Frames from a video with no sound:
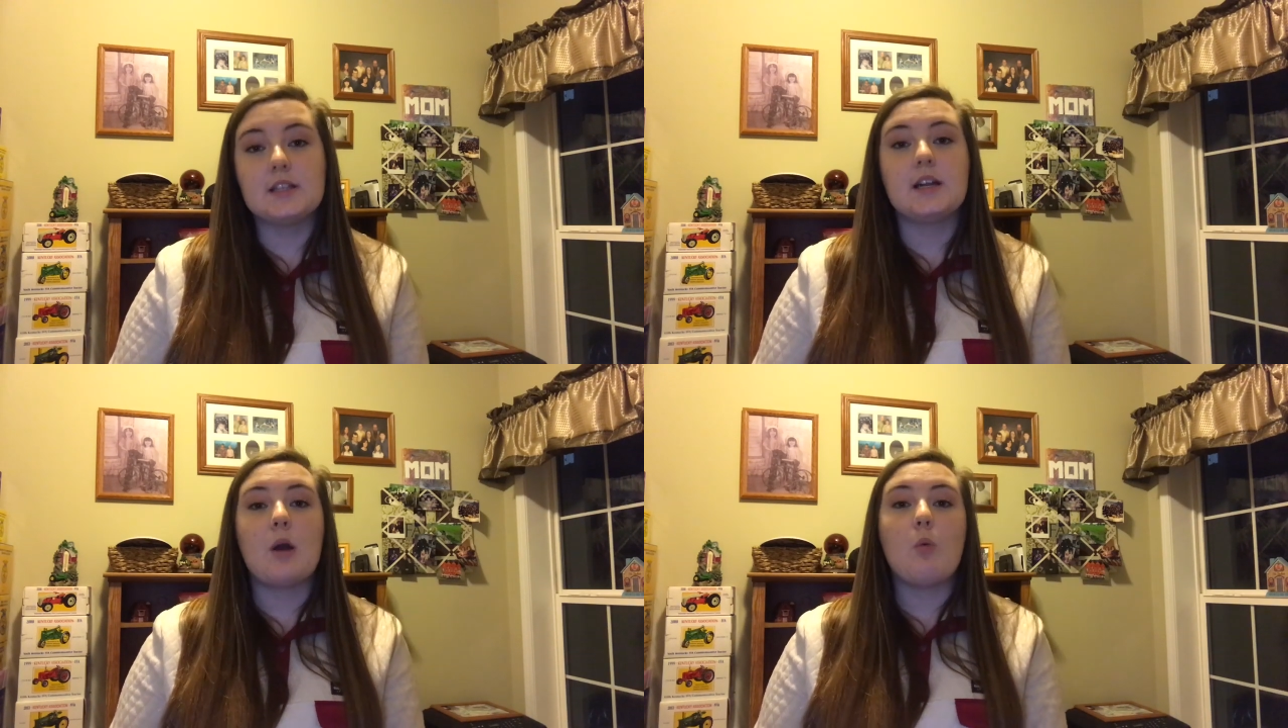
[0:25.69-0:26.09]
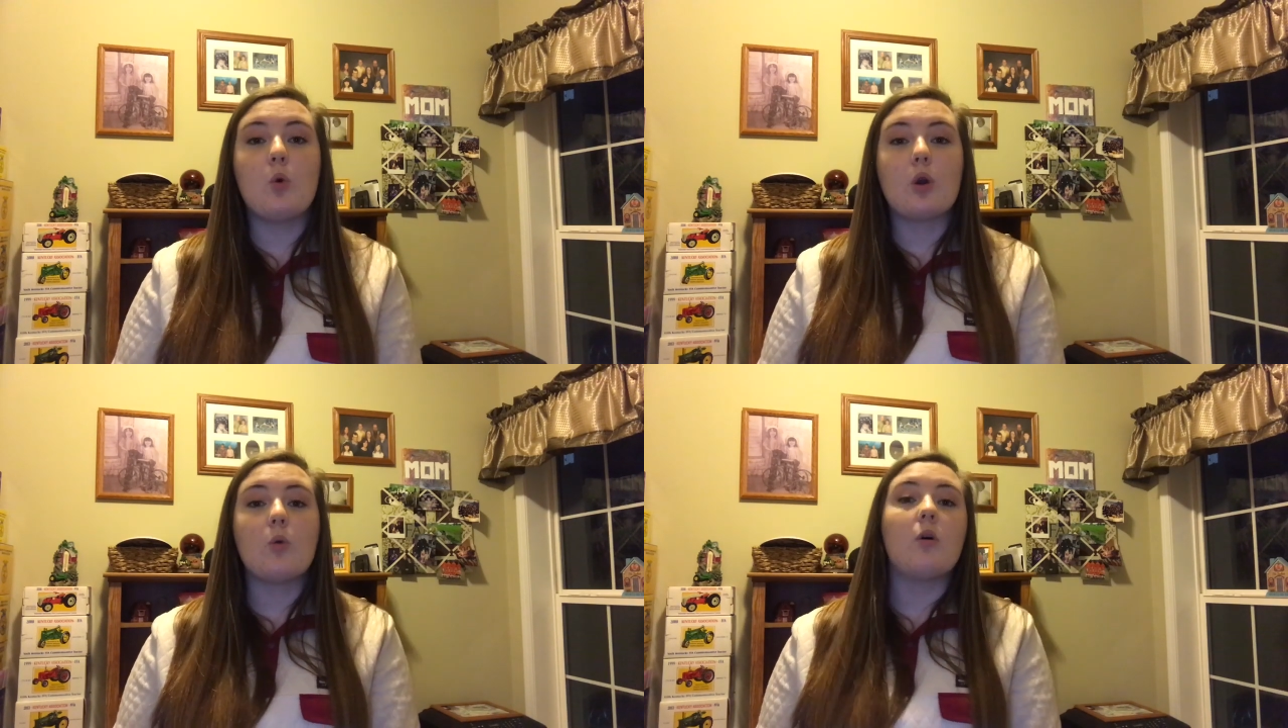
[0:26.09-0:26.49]
and then I
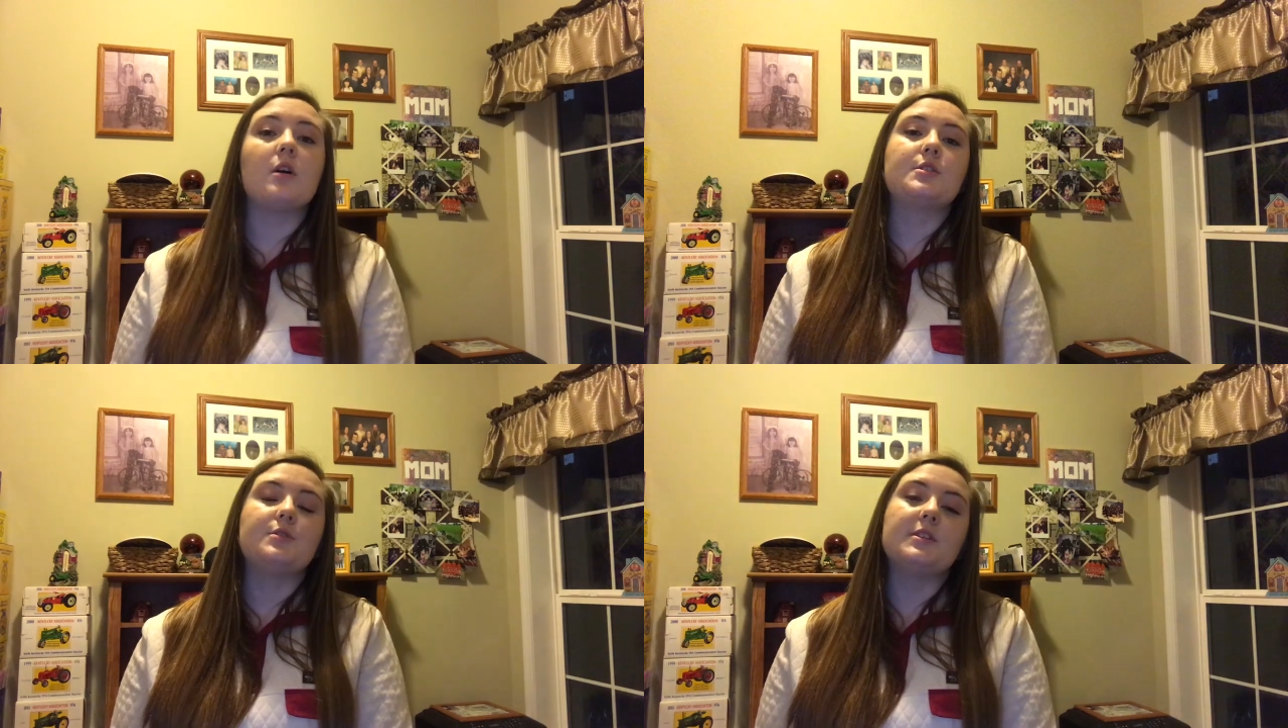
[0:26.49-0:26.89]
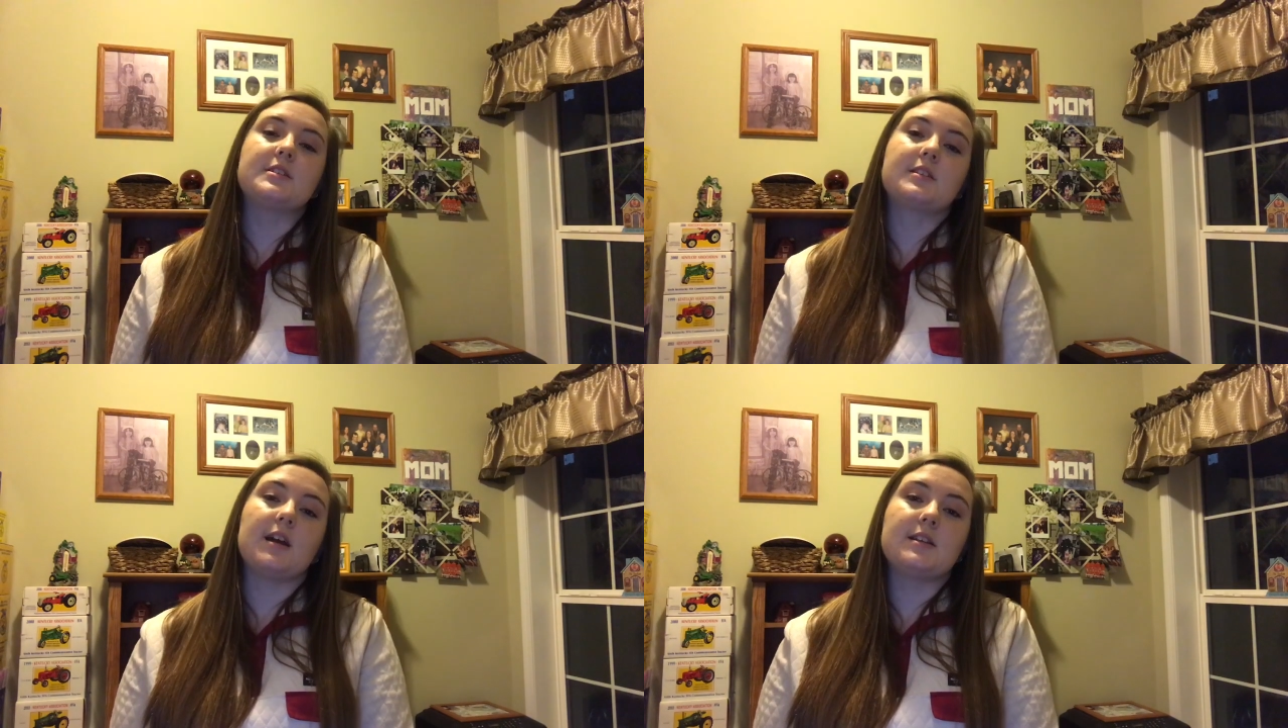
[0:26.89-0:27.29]
will go on to
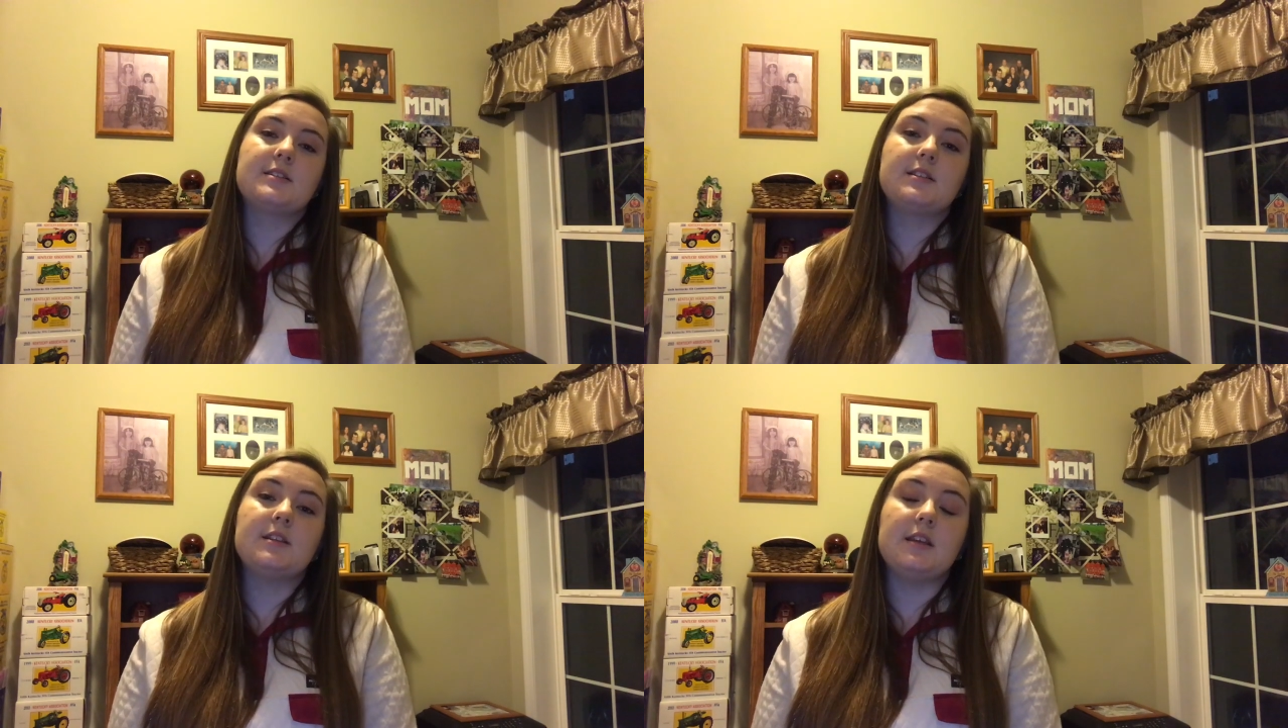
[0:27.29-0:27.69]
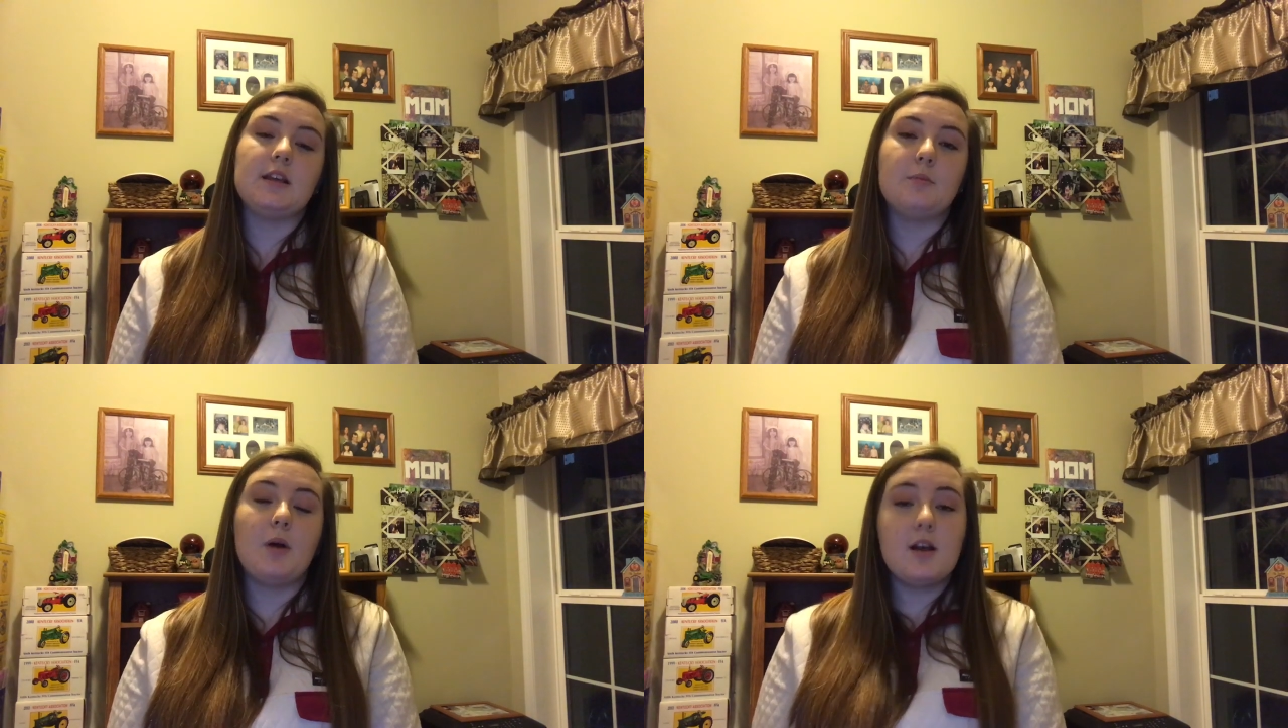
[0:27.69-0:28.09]
discuss
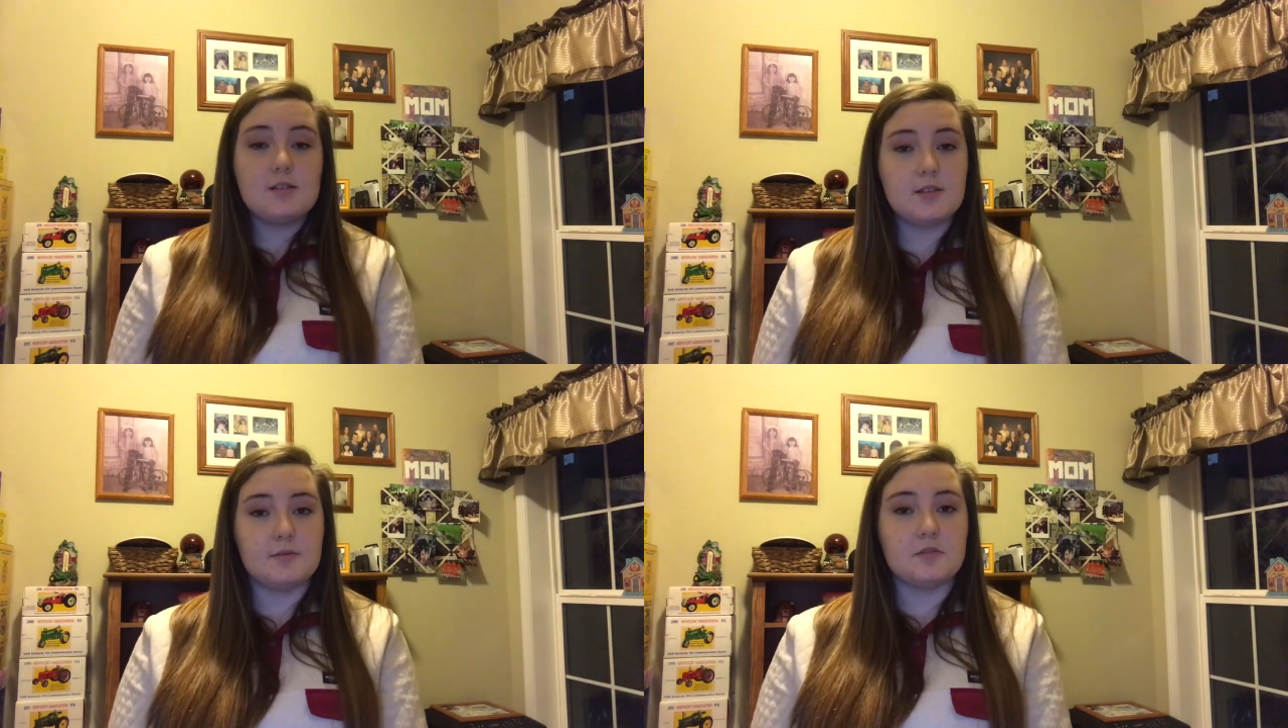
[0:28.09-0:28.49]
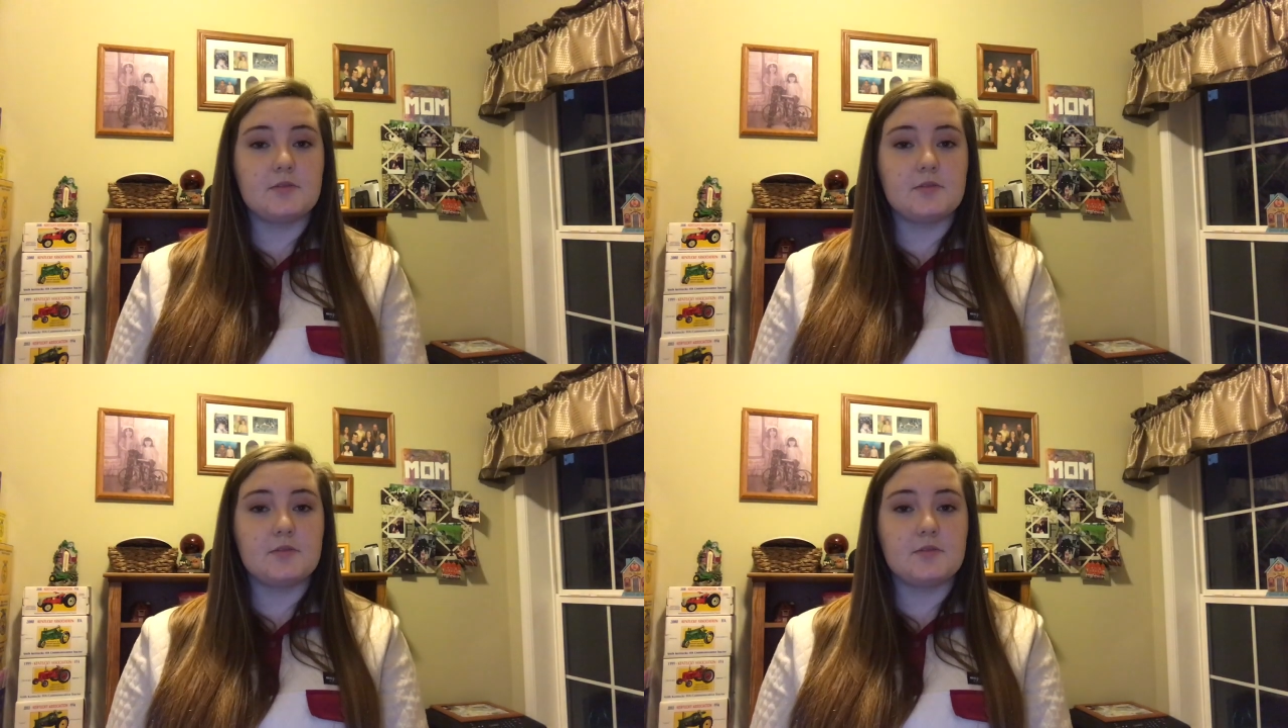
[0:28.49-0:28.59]
the positive